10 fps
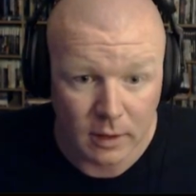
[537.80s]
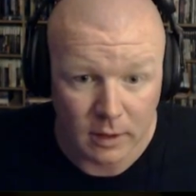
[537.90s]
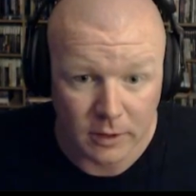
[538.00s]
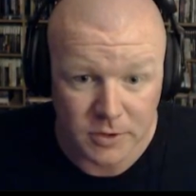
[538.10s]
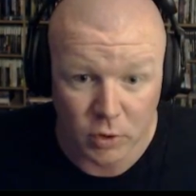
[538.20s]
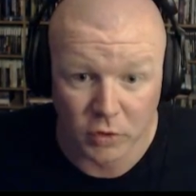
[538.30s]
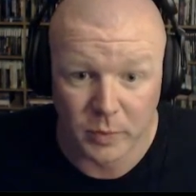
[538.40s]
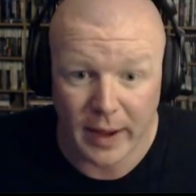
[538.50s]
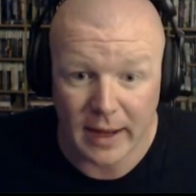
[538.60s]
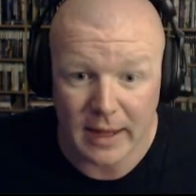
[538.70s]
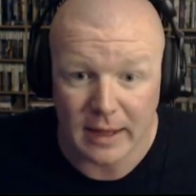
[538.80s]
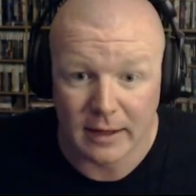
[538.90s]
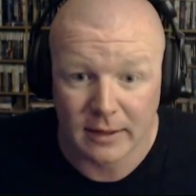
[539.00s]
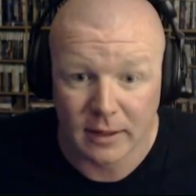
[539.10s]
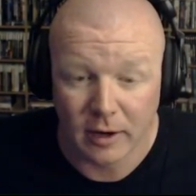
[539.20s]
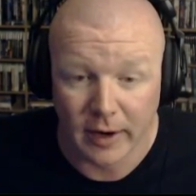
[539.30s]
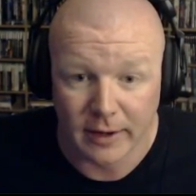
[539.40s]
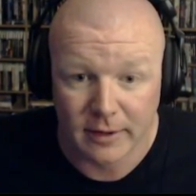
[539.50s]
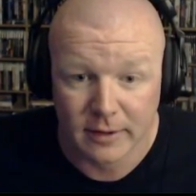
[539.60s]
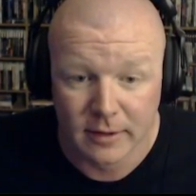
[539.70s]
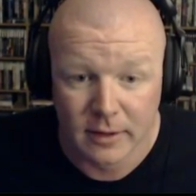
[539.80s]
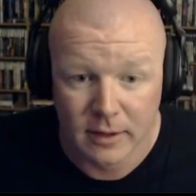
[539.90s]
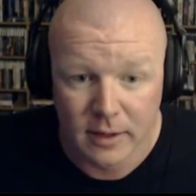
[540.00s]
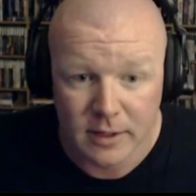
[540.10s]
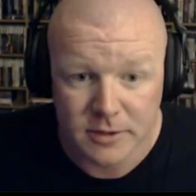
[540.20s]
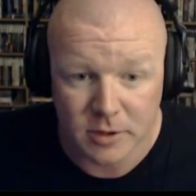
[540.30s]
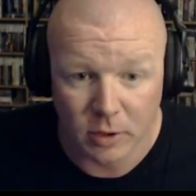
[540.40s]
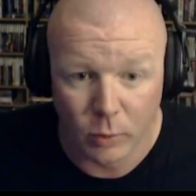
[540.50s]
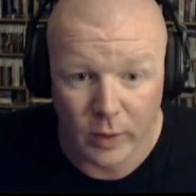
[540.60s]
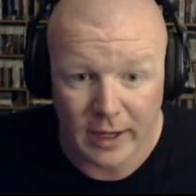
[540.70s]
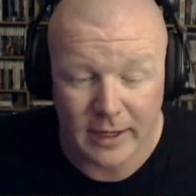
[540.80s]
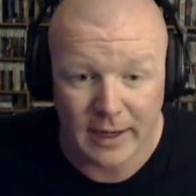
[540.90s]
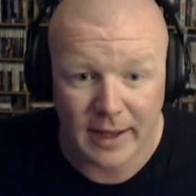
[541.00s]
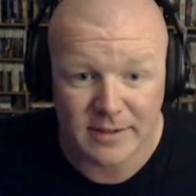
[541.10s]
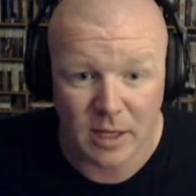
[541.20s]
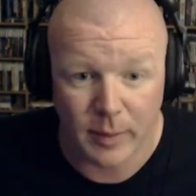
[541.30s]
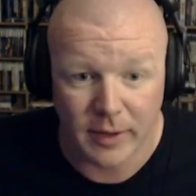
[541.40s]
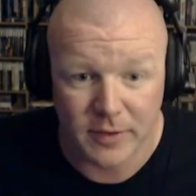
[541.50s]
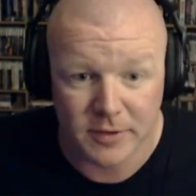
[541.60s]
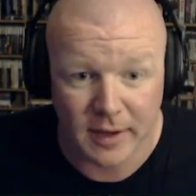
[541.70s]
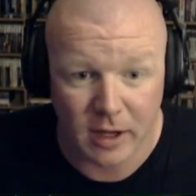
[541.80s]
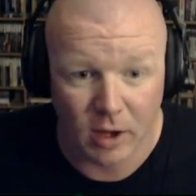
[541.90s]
Or school's back in. Alright. So what I did last time, I get this, I cut